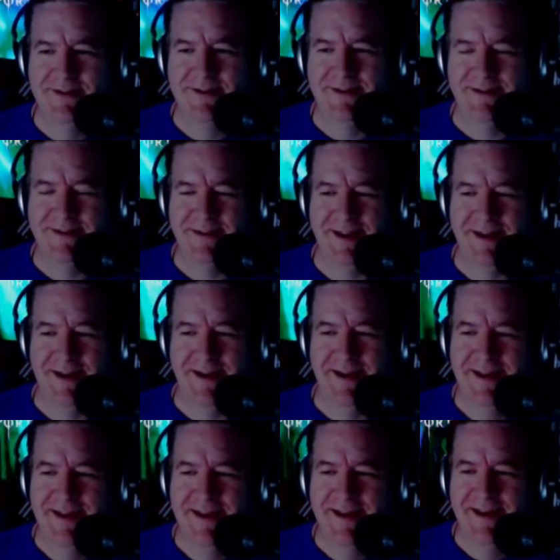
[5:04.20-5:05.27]
just like,
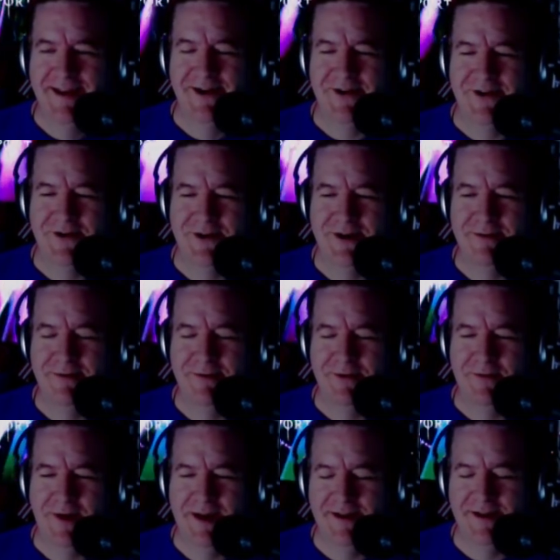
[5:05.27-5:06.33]
hurry up and
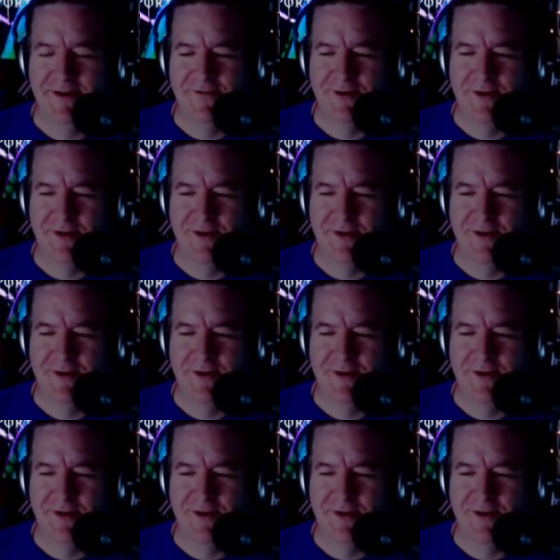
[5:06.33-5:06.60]
wait there for a